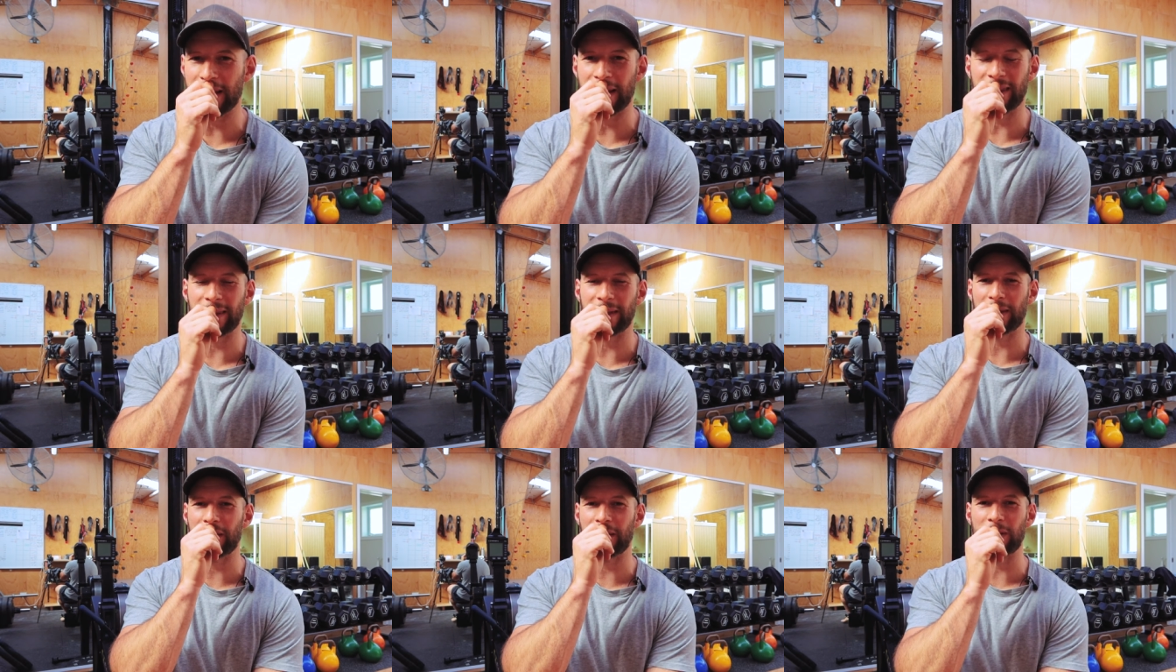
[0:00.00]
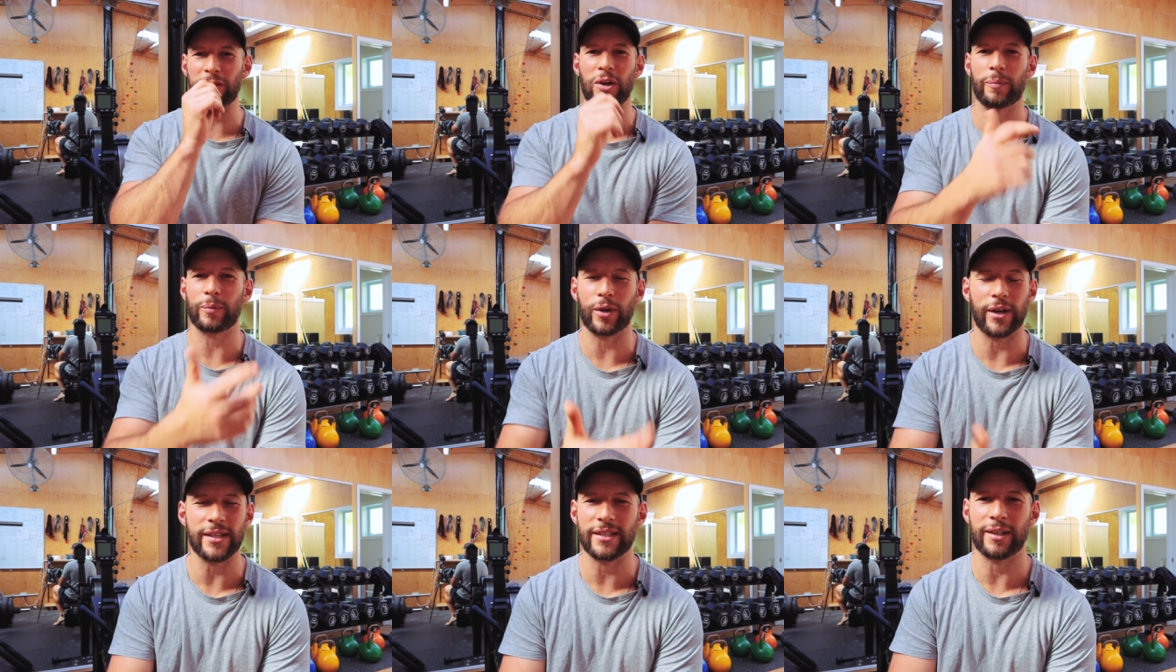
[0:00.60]
Uh, the, the top
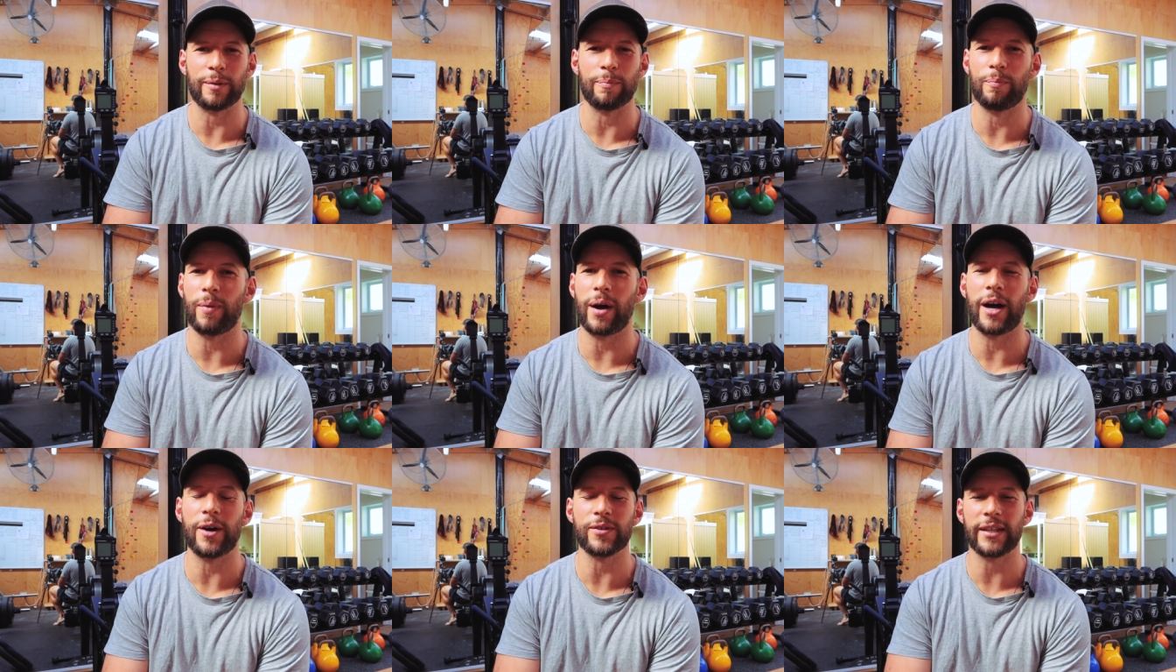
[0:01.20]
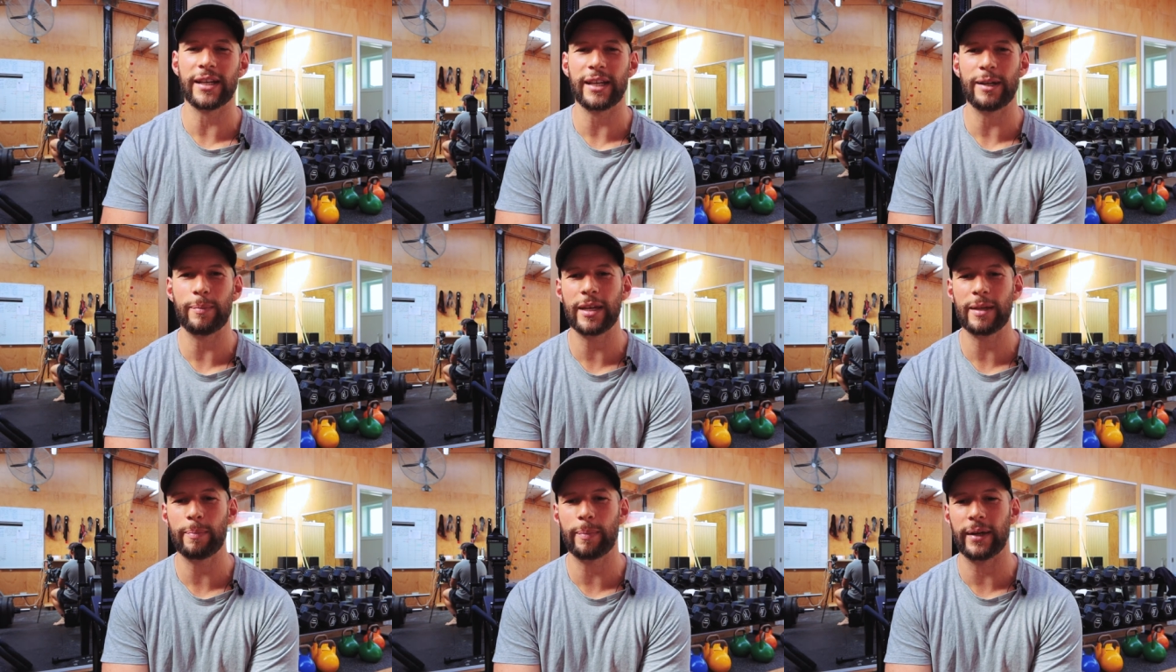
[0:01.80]
guys there are miles ahead of
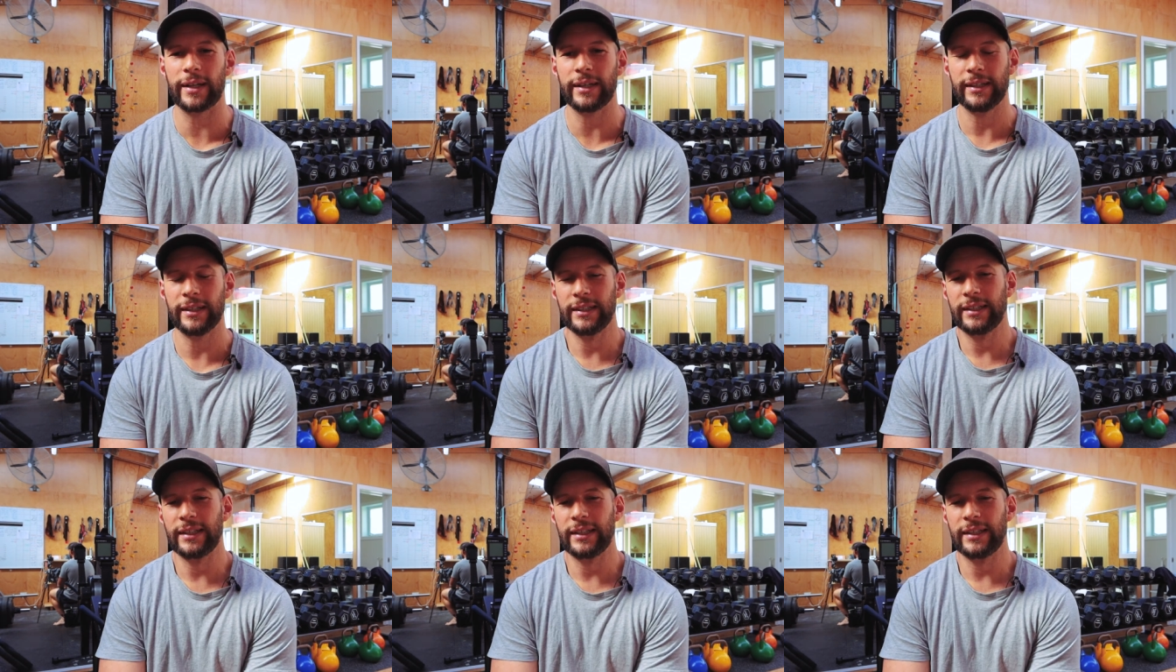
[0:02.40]
me, but